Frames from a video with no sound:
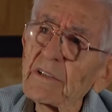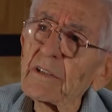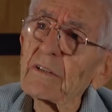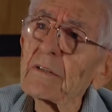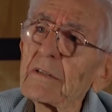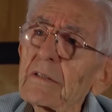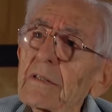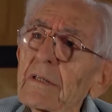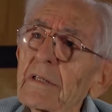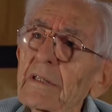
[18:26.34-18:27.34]
2,
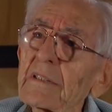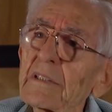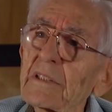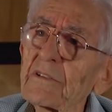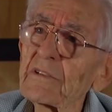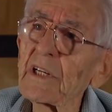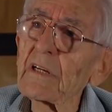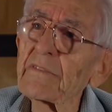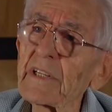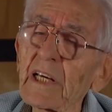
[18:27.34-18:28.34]
because they should
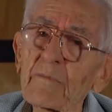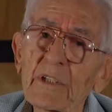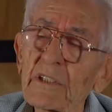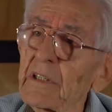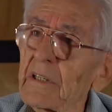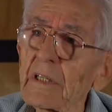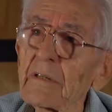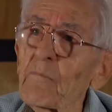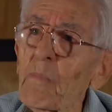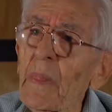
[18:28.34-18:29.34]
settle for that. But
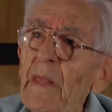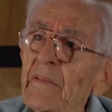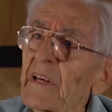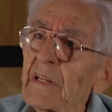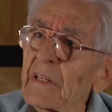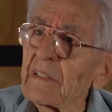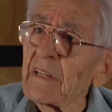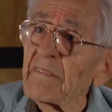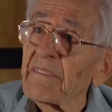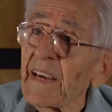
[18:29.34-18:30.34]
certainly, they didn't
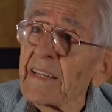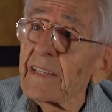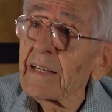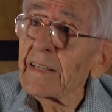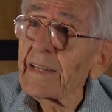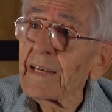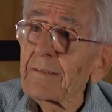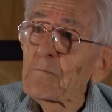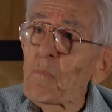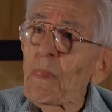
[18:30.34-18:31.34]
invent
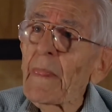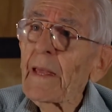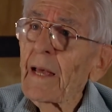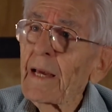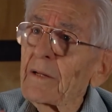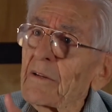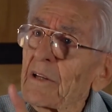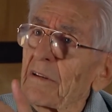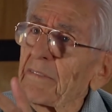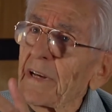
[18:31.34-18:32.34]
anything. And the
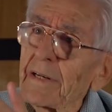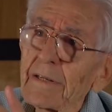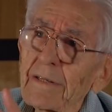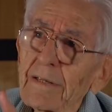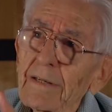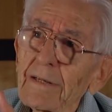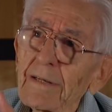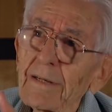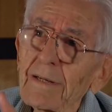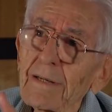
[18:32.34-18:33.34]
inventor,
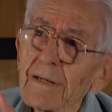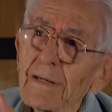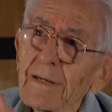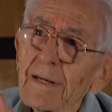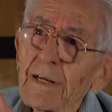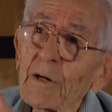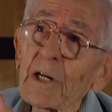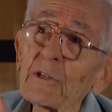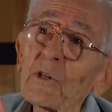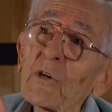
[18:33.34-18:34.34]

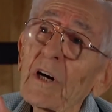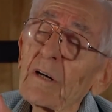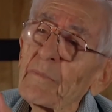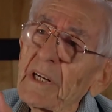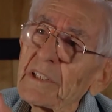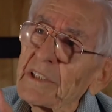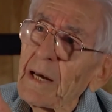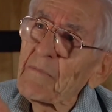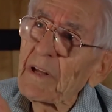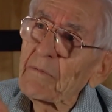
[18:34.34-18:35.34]
can you know how big a
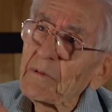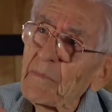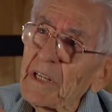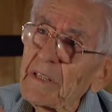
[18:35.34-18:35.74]
step that would be